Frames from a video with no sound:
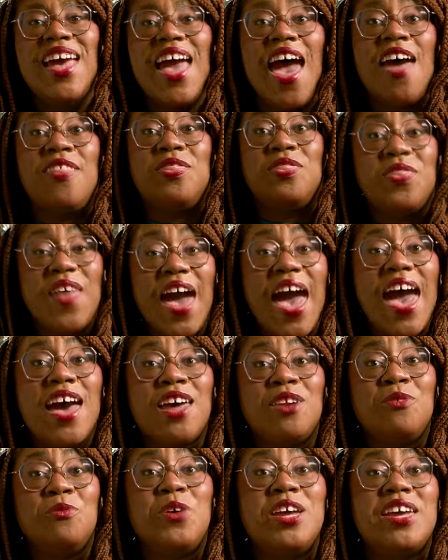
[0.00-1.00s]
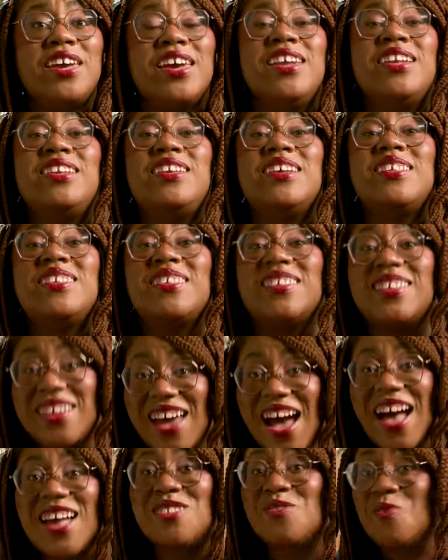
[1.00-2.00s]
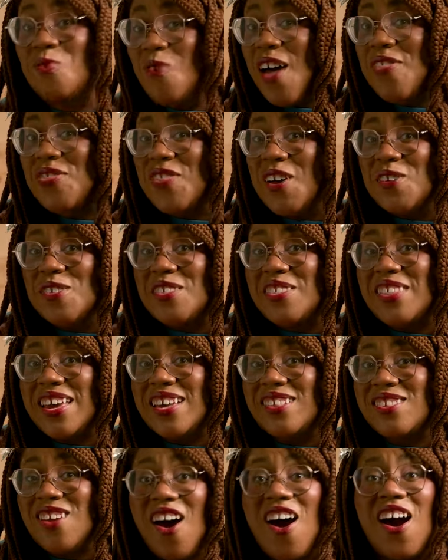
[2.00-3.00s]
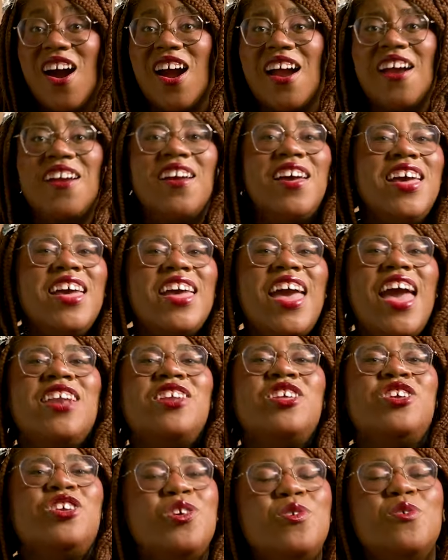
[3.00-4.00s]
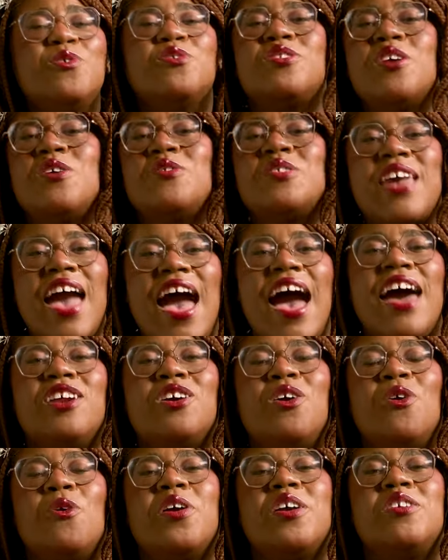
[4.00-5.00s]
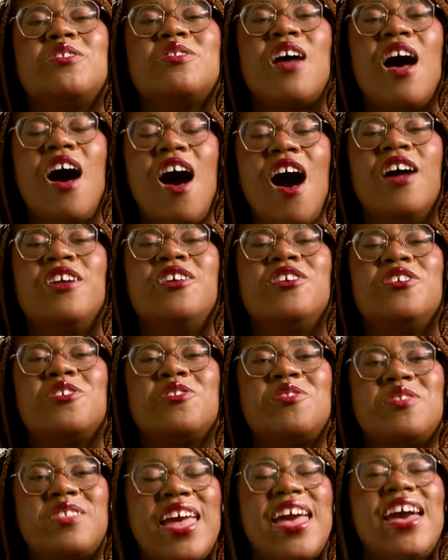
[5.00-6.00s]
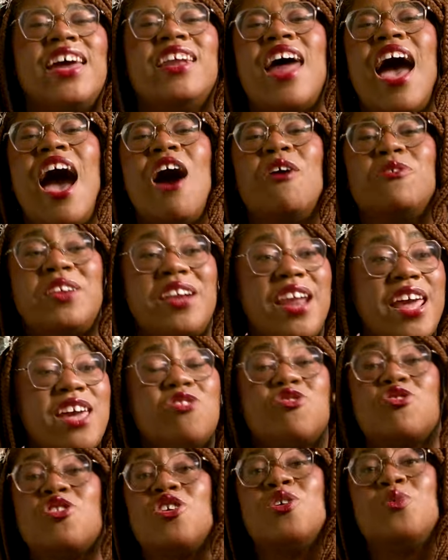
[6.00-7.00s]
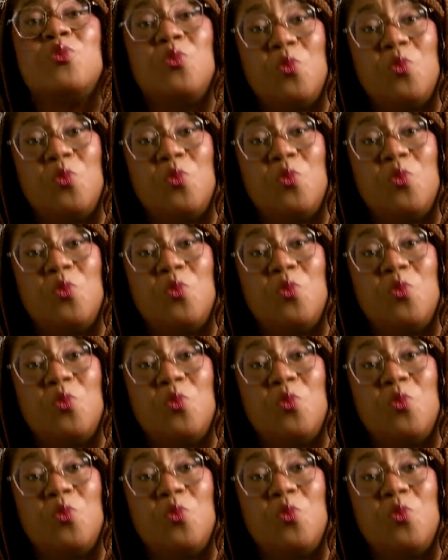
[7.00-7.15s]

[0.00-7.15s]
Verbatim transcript: And then we can discuss what those things are and use those categories to understand how nature